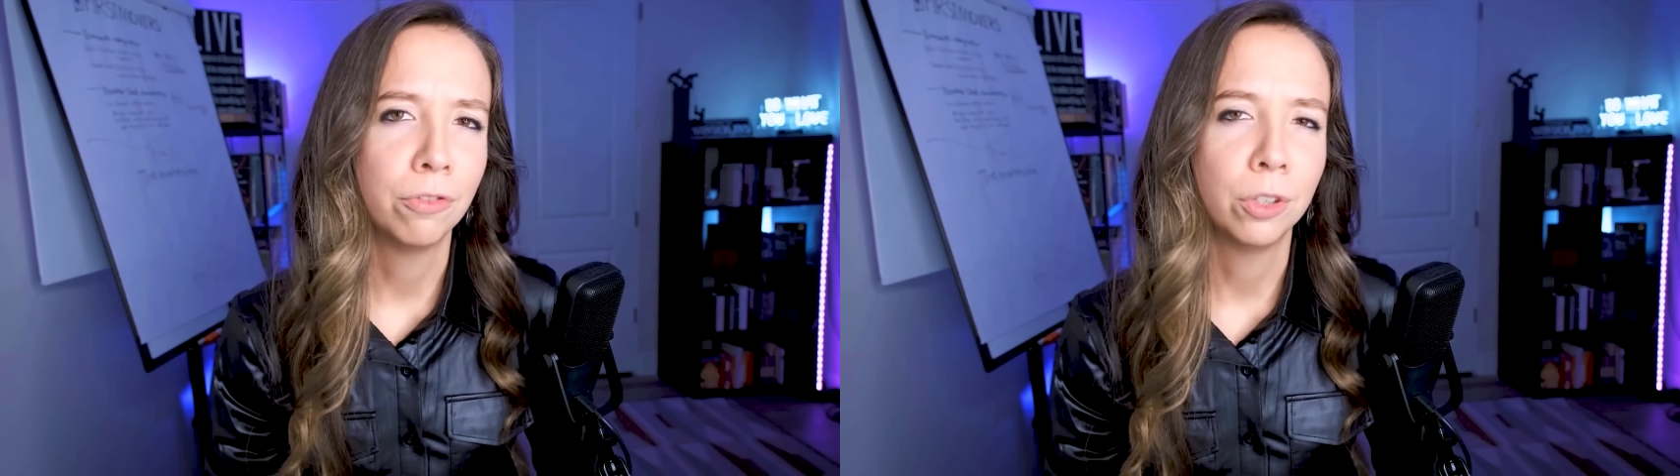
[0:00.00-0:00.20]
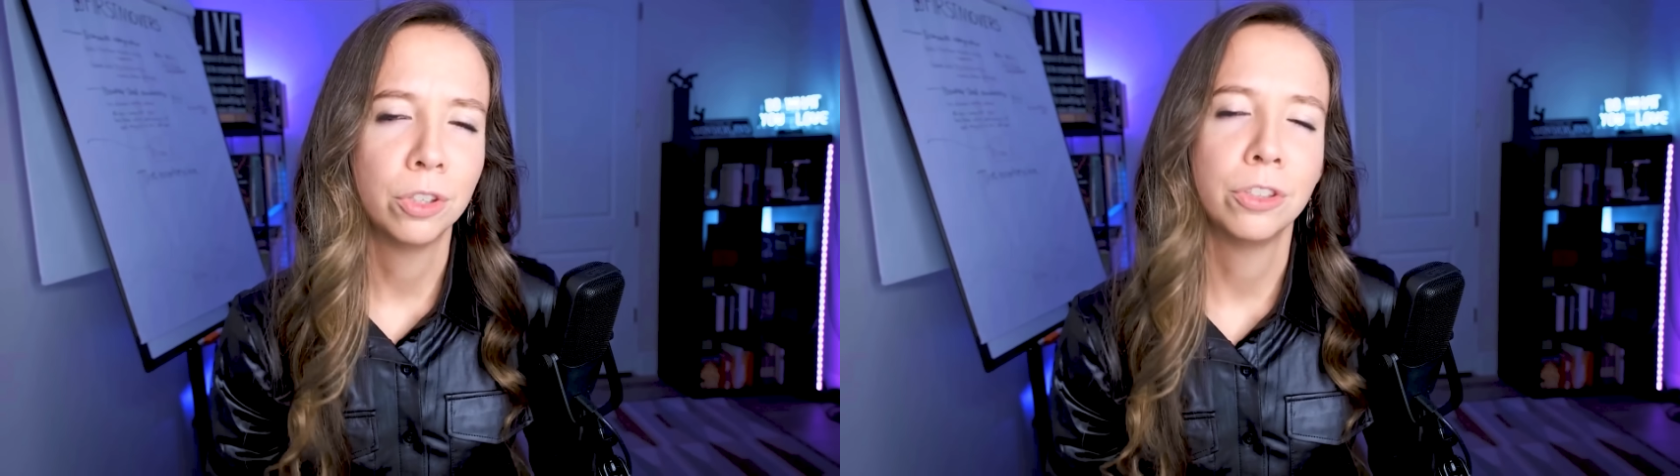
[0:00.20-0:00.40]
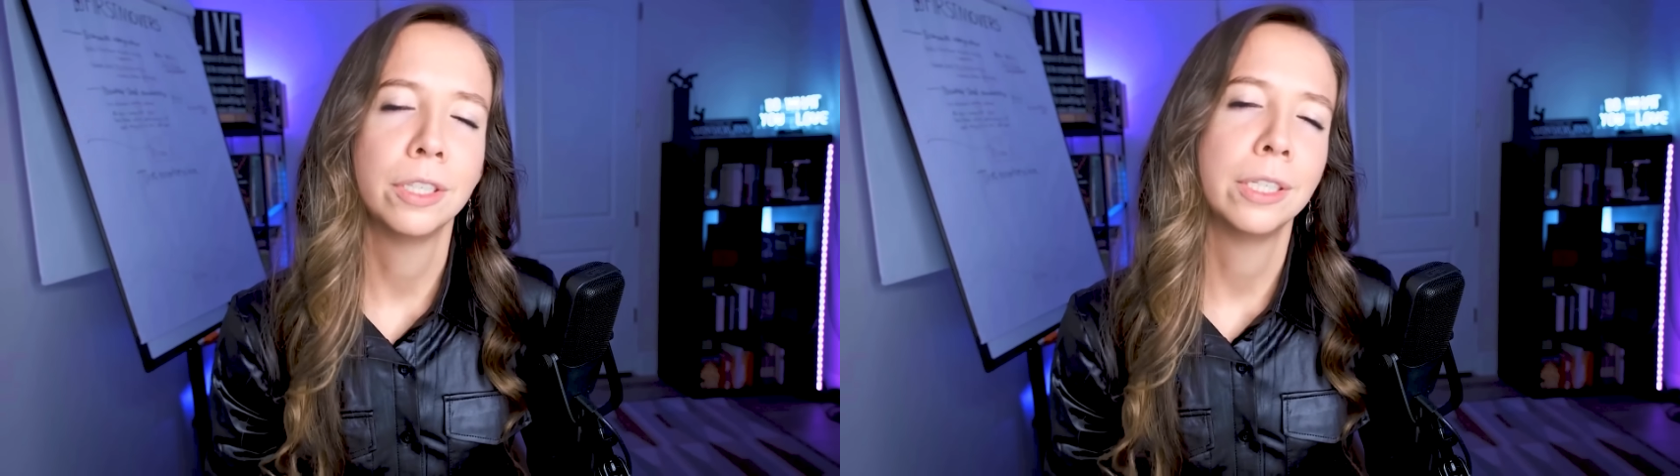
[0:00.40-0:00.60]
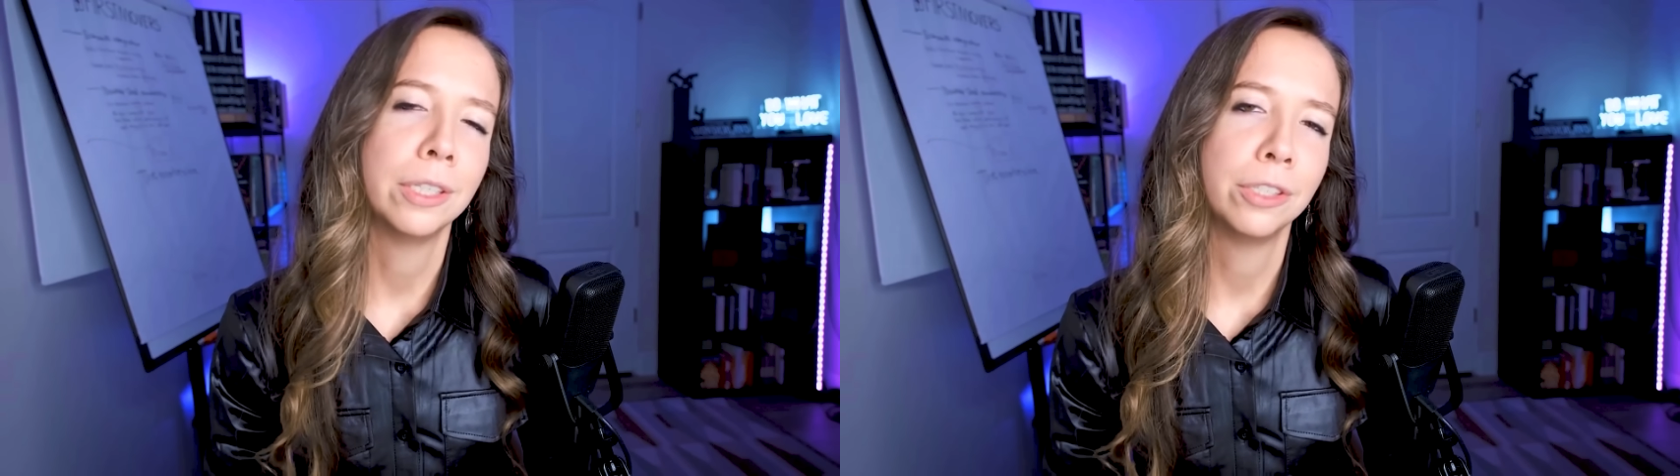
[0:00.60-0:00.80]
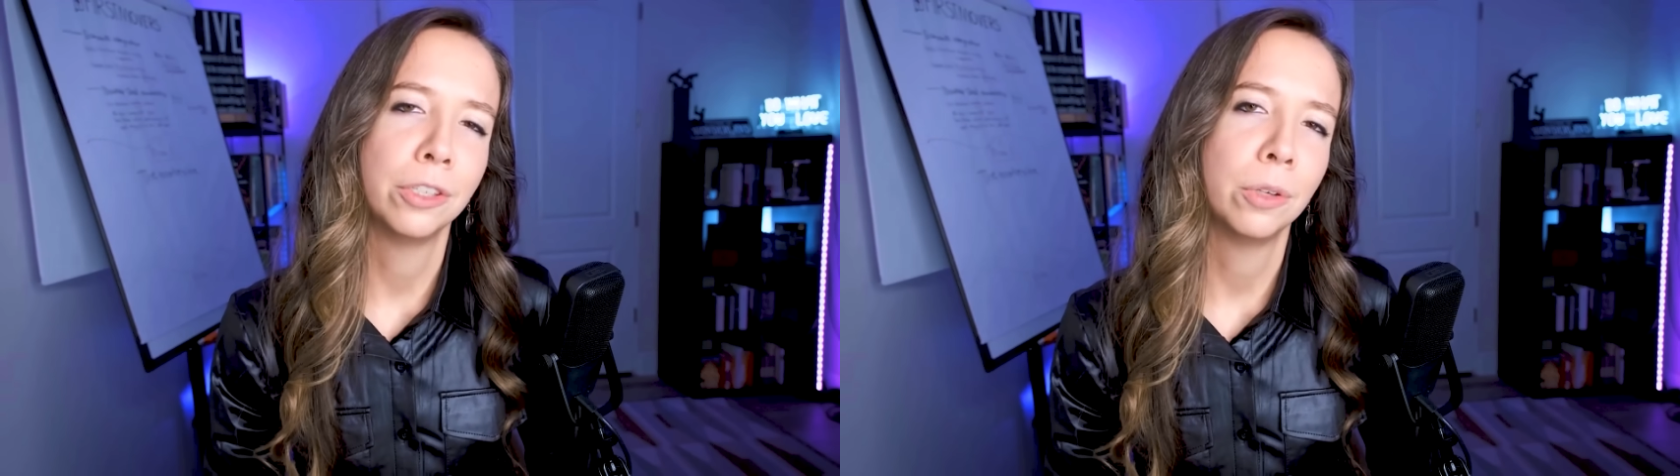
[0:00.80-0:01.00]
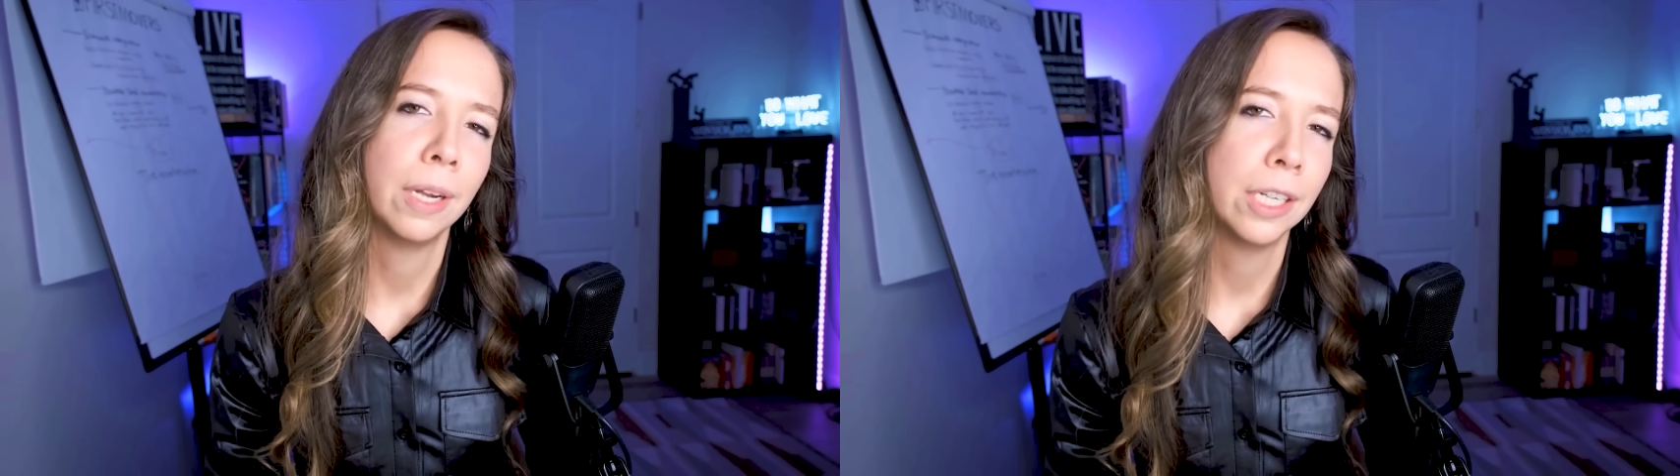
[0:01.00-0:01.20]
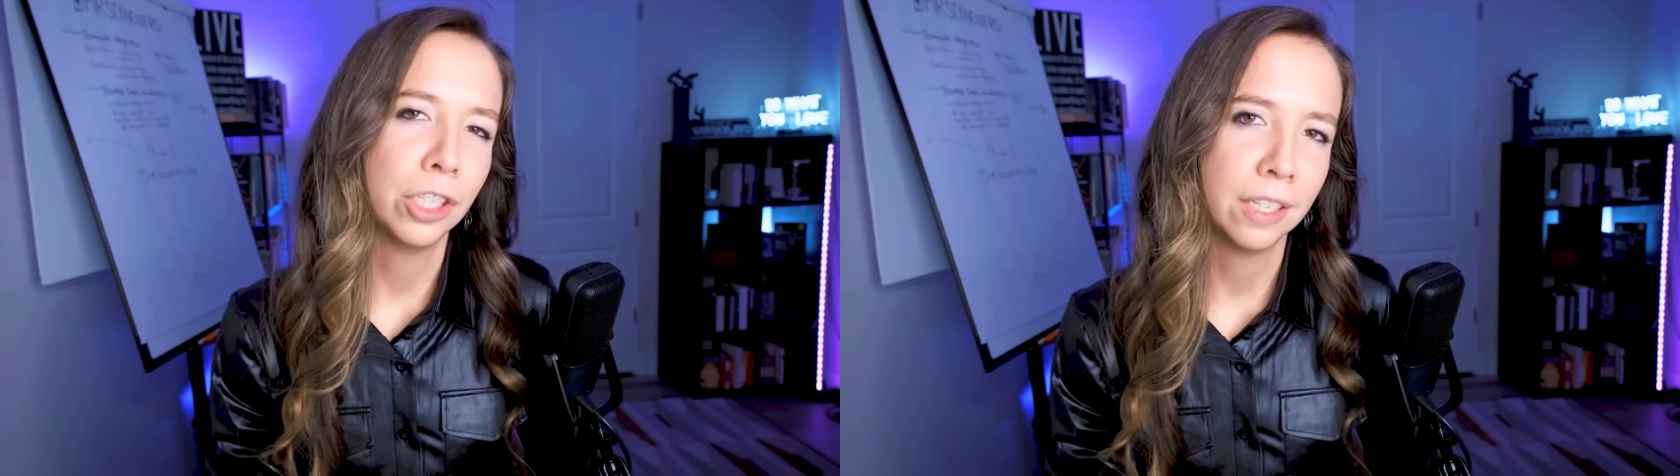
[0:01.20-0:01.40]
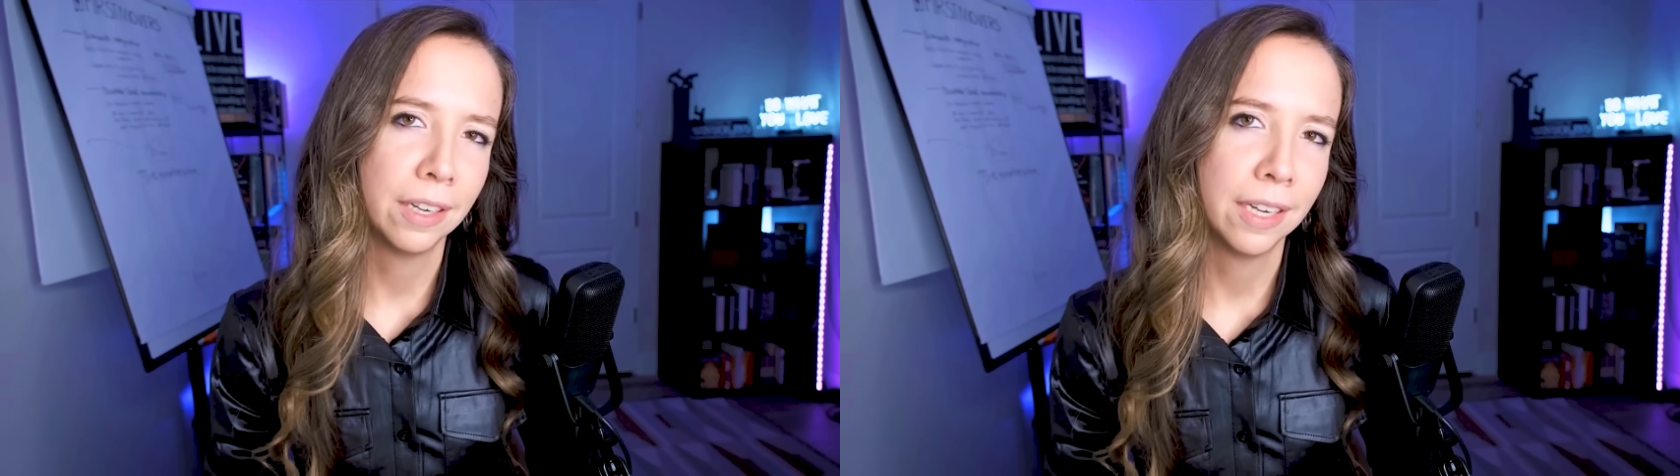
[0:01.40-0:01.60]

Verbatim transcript: first in this direction,